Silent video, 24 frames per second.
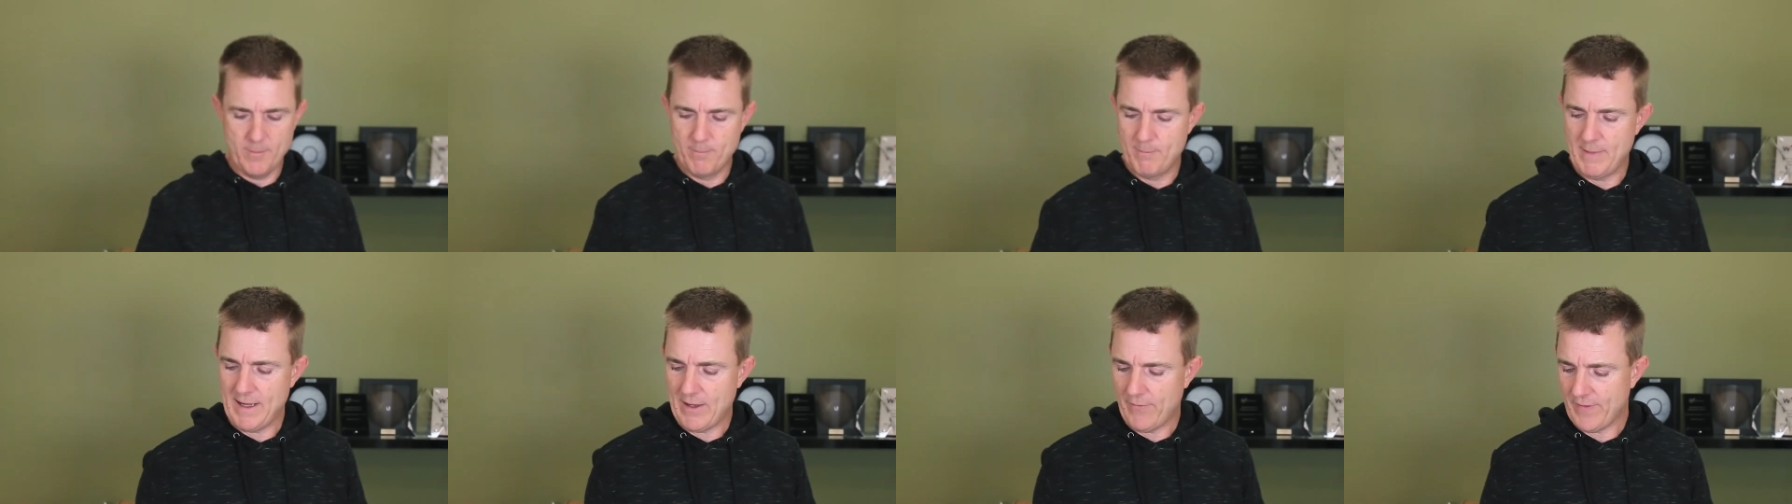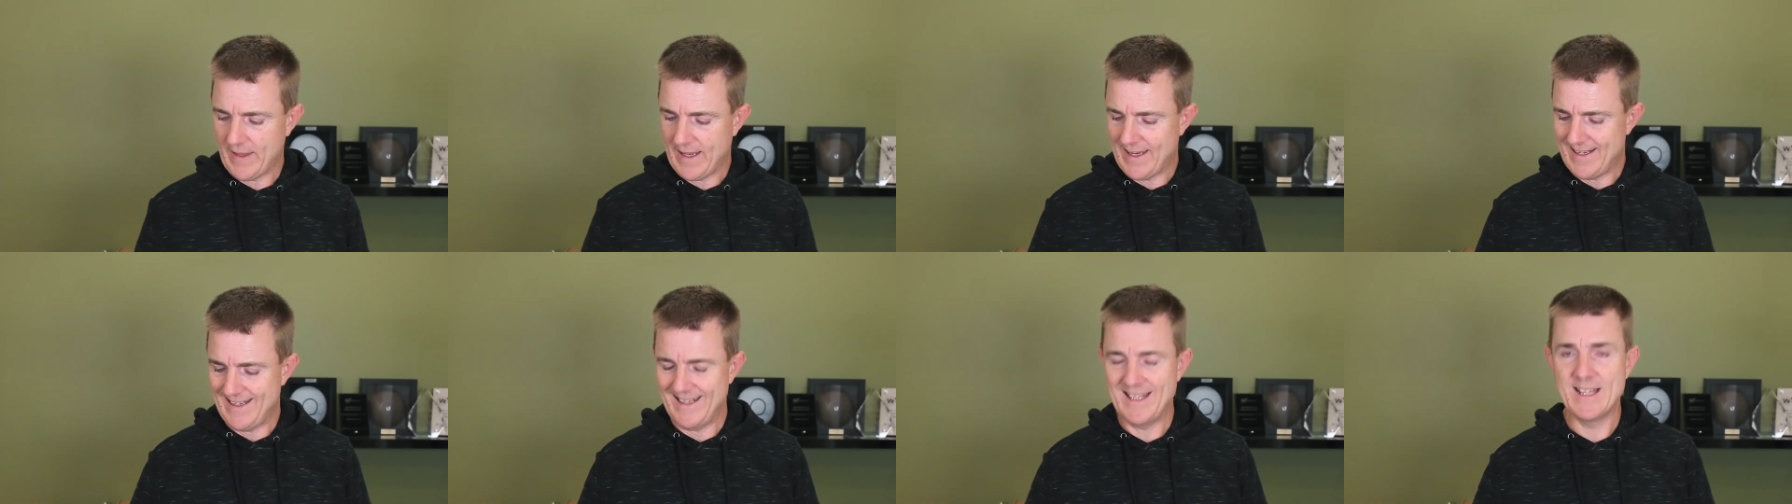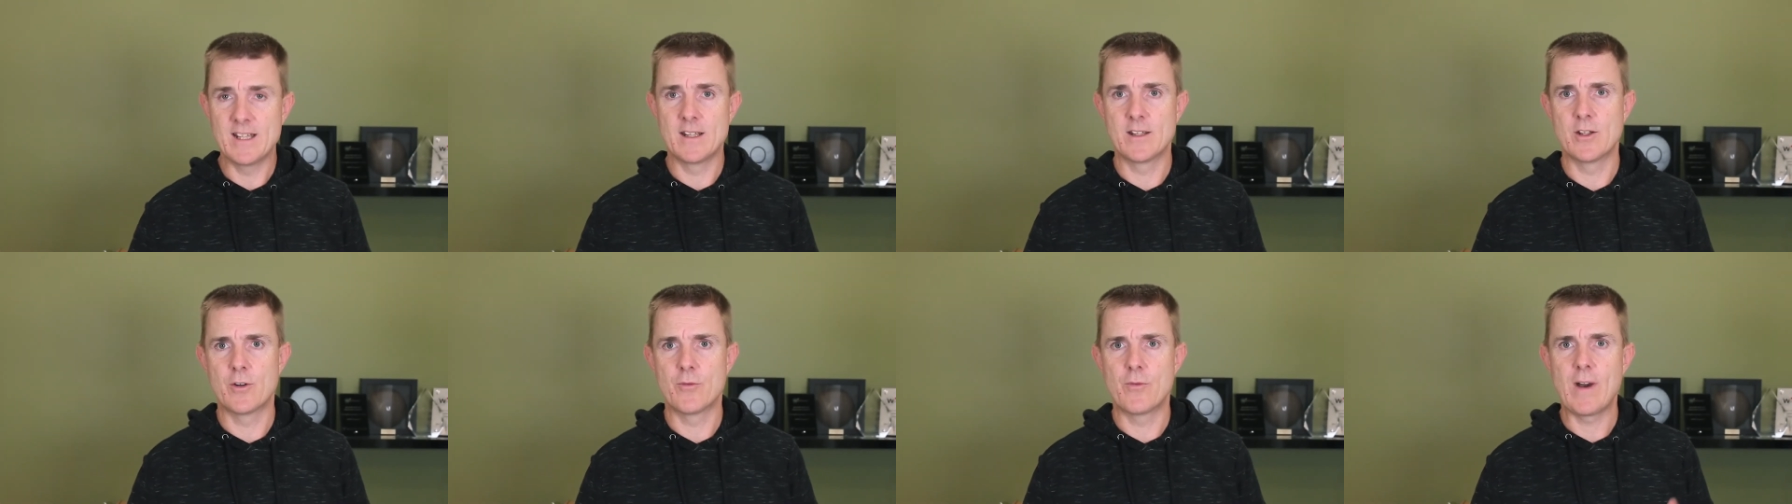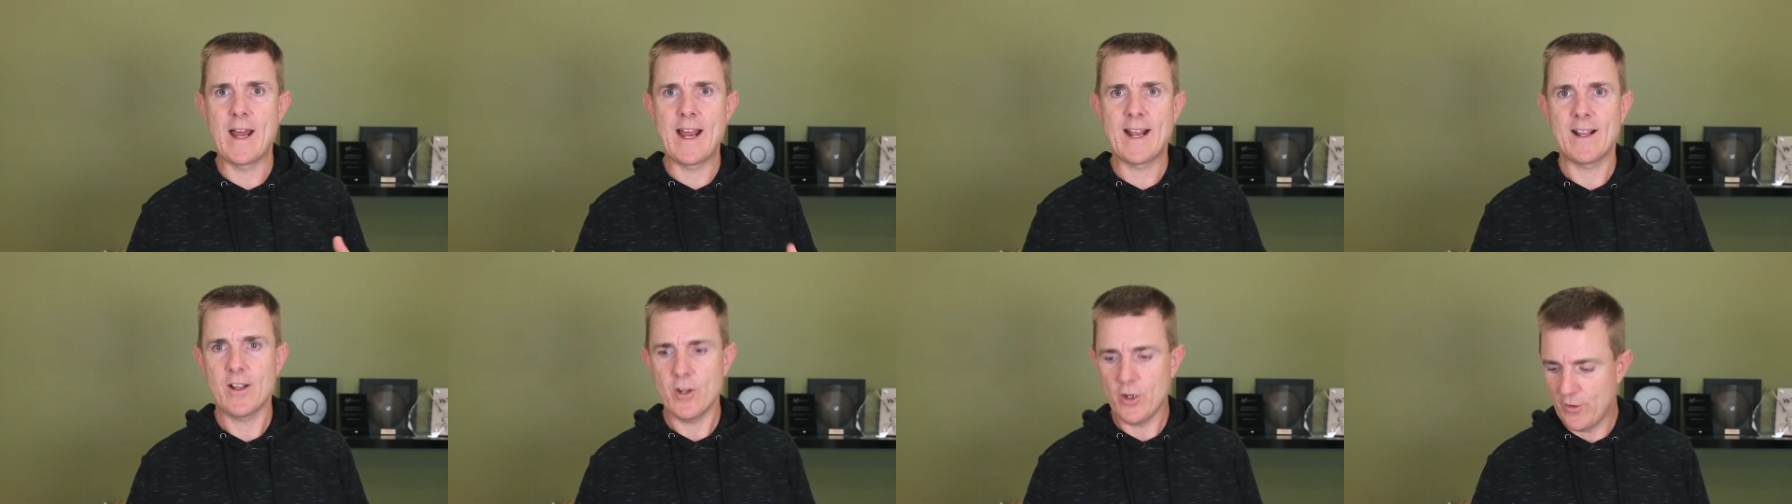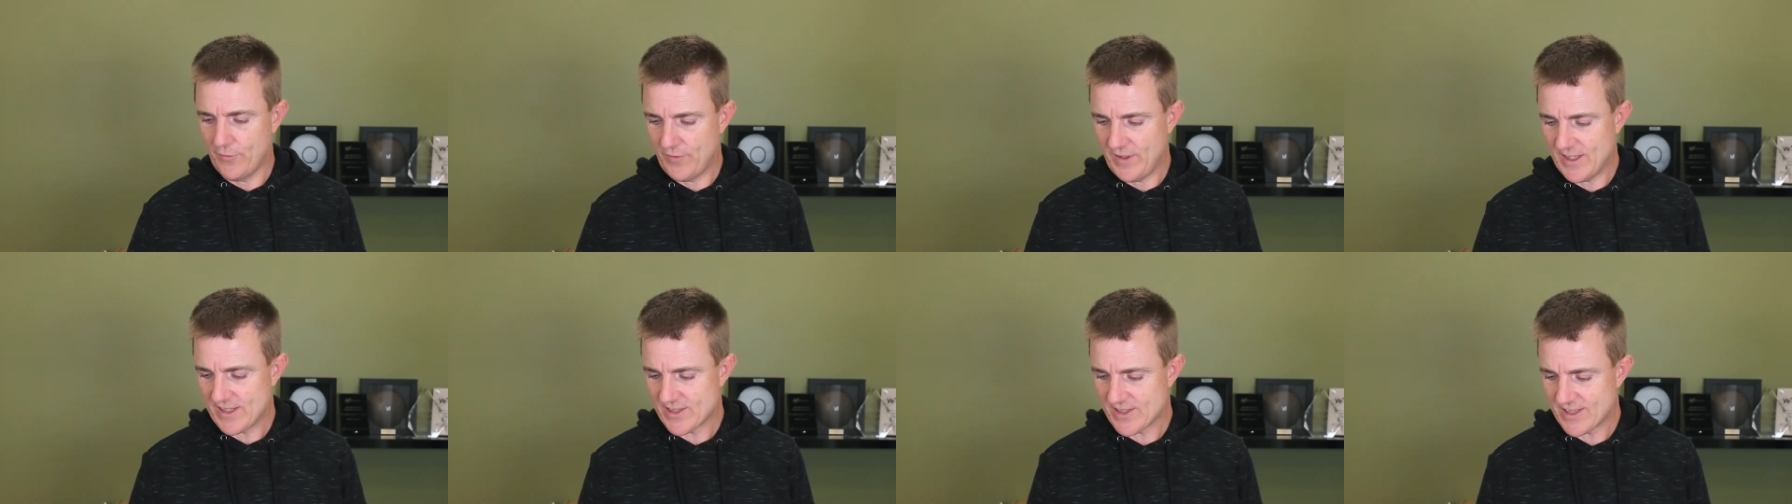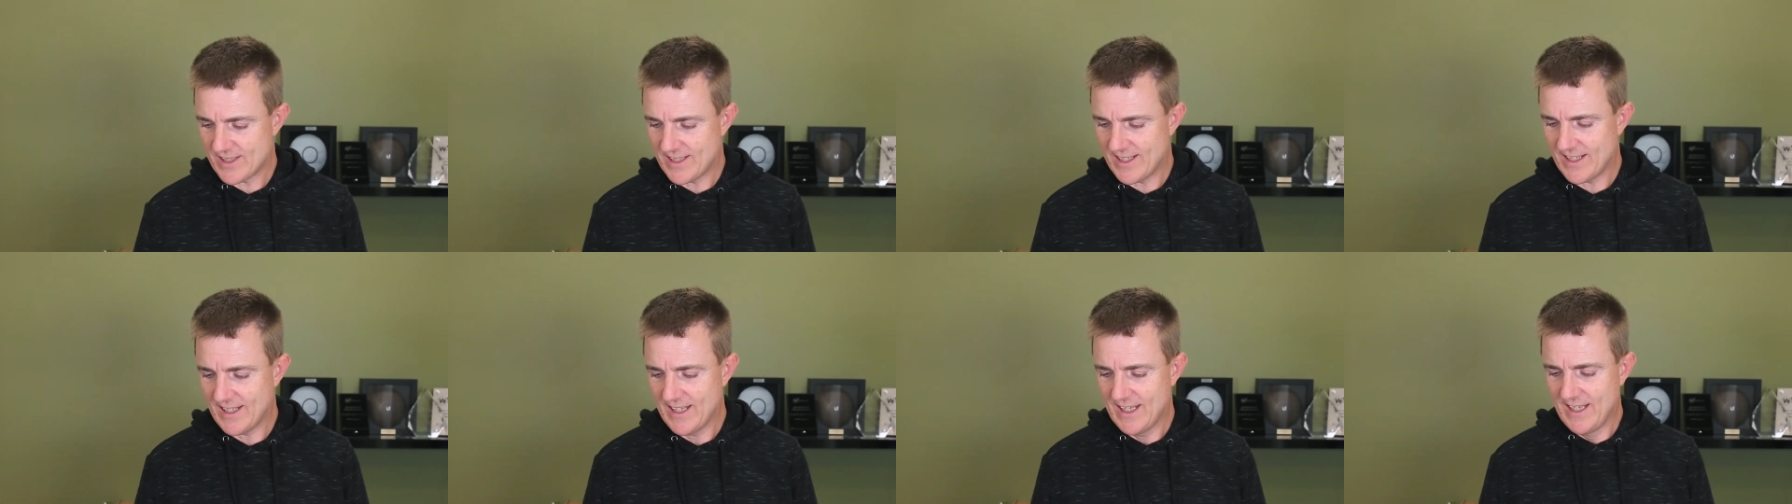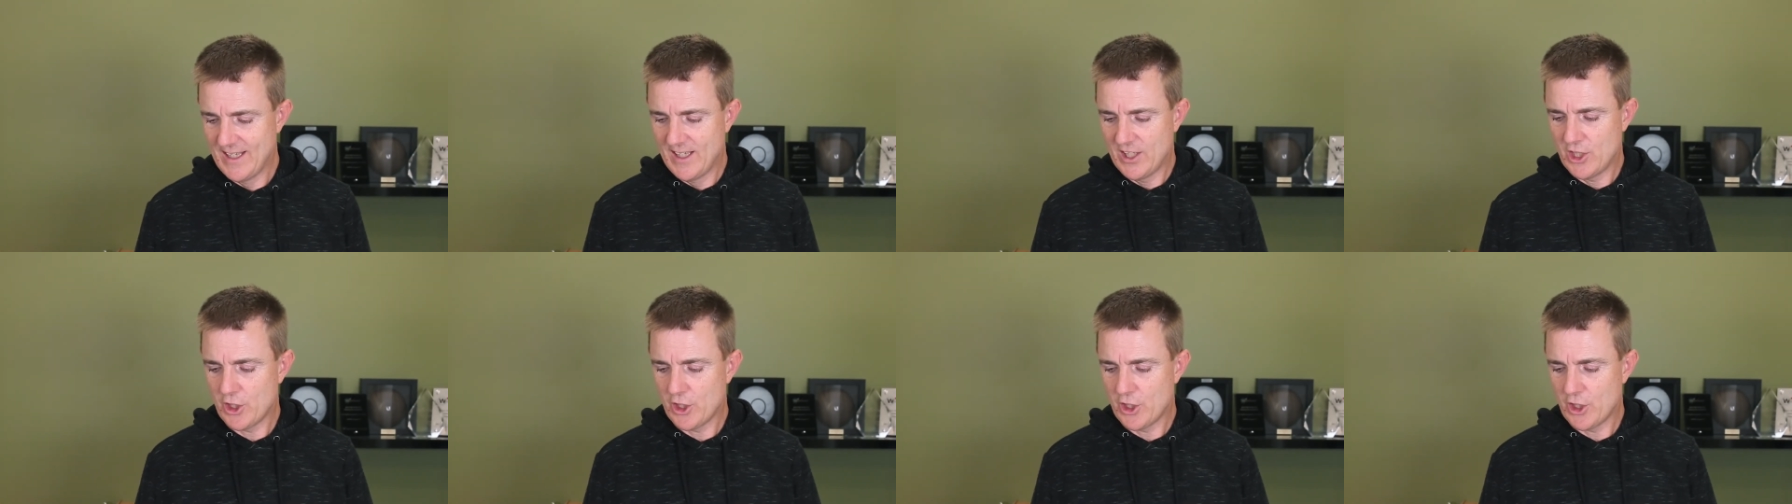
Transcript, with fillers: mount that in the rack, obviously.